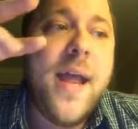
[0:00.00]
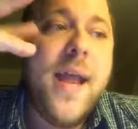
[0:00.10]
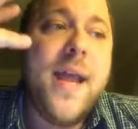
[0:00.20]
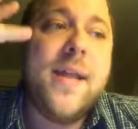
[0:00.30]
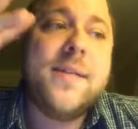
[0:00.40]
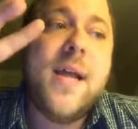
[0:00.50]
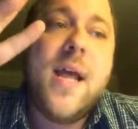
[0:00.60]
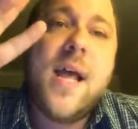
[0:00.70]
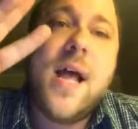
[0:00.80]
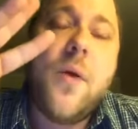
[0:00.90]
And
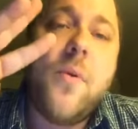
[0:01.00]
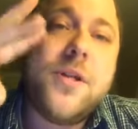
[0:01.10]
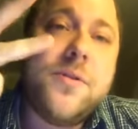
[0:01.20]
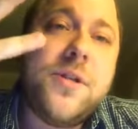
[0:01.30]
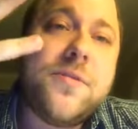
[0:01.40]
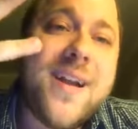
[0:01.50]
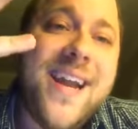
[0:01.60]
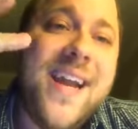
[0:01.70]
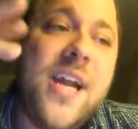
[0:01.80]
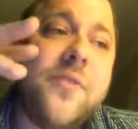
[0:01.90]
I want you to try to
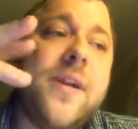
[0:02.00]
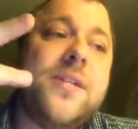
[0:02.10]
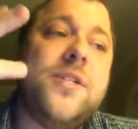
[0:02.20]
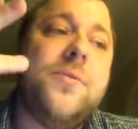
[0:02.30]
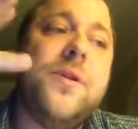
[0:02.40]
increase student